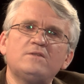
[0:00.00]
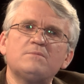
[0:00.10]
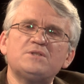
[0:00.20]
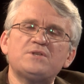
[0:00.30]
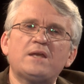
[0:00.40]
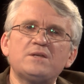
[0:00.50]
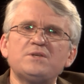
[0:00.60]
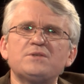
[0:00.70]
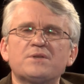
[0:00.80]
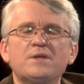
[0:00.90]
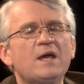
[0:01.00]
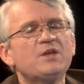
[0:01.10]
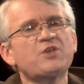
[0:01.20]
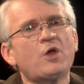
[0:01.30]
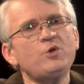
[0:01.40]
of them as yet existed.
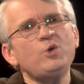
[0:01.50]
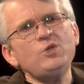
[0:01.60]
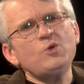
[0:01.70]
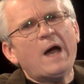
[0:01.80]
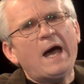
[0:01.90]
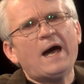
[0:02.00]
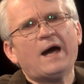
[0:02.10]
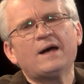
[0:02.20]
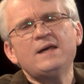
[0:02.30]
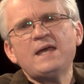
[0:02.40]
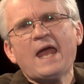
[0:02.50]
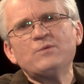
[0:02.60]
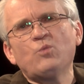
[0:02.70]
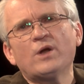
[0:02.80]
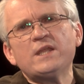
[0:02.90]
So who you are
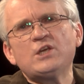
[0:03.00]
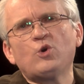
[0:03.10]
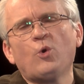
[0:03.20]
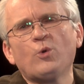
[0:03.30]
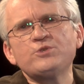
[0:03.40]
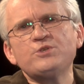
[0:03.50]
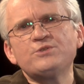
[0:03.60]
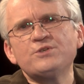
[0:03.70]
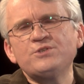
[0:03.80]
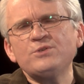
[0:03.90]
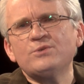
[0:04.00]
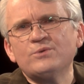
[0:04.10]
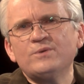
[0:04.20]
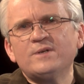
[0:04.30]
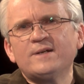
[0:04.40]
and what he called you to
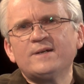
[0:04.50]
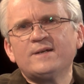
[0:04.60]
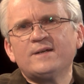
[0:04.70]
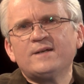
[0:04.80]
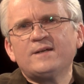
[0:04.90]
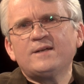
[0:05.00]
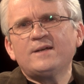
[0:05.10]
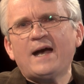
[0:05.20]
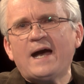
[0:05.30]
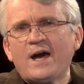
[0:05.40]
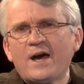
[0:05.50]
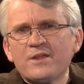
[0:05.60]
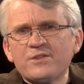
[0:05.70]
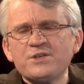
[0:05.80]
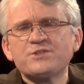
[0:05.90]
do are
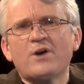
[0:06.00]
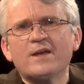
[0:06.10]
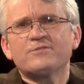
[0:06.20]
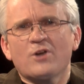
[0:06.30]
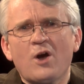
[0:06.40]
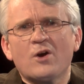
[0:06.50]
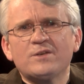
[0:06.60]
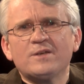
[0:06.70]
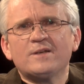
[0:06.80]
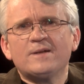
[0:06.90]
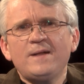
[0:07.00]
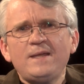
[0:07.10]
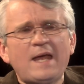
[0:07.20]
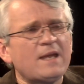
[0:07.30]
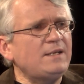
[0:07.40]
the design of God.
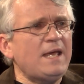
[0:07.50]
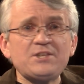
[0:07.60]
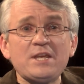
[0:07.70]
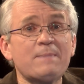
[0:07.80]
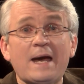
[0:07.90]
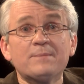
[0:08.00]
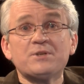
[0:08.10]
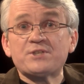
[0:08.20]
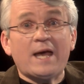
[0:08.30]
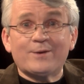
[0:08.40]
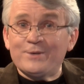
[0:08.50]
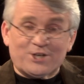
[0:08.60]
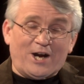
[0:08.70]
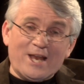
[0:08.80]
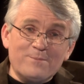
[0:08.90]
And unless he made a mistake, which
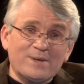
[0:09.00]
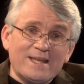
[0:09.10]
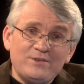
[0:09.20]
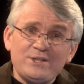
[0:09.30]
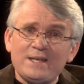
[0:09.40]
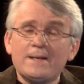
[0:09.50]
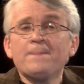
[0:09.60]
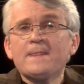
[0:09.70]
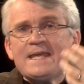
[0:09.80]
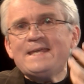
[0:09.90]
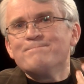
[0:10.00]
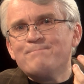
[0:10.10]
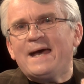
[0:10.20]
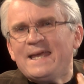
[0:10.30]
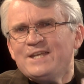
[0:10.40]
I don't believe he did, he
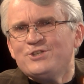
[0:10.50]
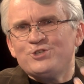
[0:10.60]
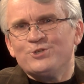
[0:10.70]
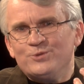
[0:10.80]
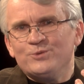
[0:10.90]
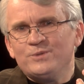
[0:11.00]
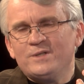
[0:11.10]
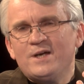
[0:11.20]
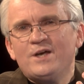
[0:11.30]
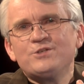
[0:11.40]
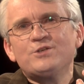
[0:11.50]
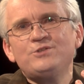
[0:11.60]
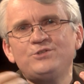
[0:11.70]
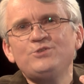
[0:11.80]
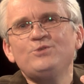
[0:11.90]
made you to
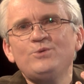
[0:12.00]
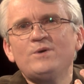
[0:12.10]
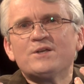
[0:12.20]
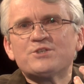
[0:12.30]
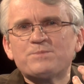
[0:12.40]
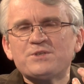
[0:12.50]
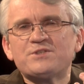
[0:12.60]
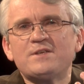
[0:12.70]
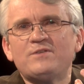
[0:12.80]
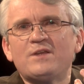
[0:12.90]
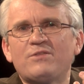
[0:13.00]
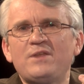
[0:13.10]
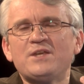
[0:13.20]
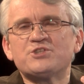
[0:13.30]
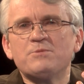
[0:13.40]
do specific
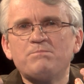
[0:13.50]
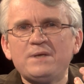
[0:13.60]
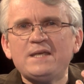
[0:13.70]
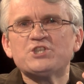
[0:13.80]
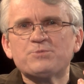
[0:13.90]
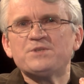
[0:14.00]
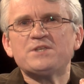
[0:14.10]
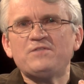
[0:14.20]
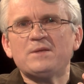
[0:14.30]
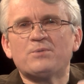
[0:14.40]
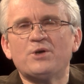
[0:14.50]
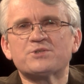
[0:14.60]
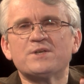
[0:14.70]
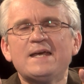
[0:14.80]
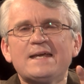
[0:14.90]
things, to be a specific
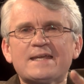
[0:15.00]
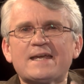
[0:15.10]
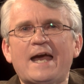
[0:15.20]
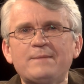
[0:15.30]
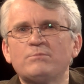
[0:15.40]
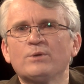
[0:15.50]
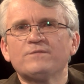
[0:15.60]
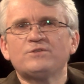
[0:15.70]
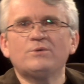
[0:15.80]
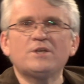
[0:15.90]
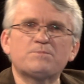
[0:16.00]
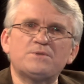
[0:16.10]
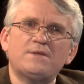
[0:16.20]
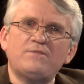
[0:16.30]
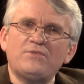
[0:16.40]
person capable of doing
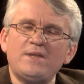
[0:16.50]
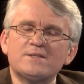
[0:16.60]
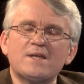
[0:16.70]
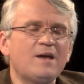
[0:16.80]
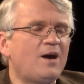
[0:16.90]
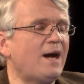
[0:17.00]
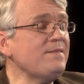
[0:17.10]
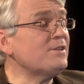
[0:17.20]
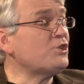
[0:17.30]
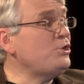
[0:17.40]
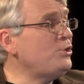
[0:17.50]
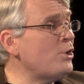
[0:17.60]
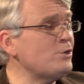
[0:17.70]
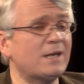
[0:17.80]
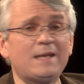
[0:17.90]
specific things. I think that's
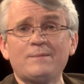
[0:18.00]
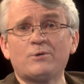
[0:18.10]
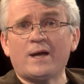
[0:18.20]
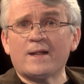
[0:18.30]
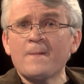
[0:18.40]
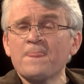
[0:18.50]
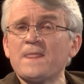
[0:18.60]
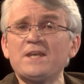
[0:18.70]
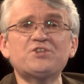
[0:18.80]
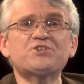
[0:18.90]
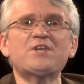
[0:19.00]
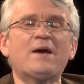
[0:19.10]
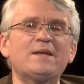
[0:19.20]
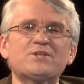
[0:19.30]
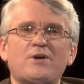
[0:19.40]
hugely liberating. That is
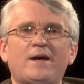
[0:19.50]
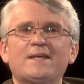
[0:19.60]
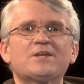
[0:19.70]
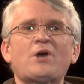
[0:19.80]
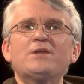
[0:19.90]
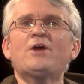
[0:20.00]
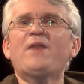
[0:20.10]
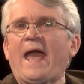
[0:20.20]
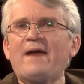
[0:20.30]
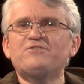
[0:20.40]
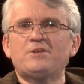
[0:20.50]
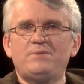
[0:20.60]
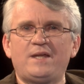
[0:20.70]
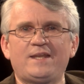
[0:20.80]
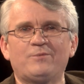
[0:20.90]
so exciting because I don't have to
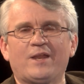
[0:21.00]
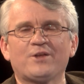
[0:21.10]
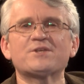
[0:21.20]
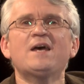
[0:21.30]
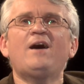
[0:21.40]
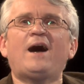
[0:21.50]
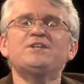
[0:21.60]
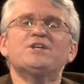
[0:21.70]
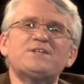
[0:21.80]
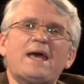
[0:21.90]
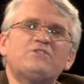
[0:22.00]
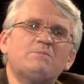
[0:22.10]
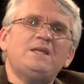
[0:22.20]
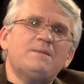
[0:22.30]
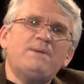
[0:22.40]
be anyone else. I just have to
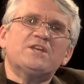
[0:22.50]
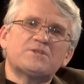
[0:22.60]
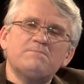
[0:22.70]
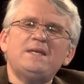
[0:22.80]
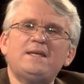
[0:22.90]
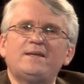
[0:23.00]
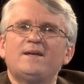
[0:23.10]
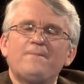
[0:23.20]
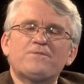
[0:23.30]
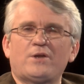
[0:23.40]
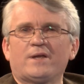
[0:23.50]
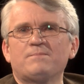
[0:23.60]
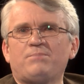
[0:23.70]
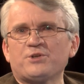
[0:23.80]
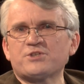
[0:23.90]
be the best me that I
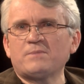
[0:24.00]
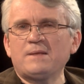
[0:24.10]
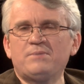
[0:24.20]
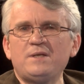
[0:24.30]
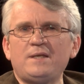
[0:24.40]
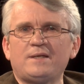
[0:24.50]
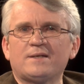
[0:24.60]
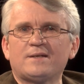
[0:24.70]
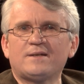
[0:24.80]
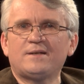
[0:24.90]
can possibly be.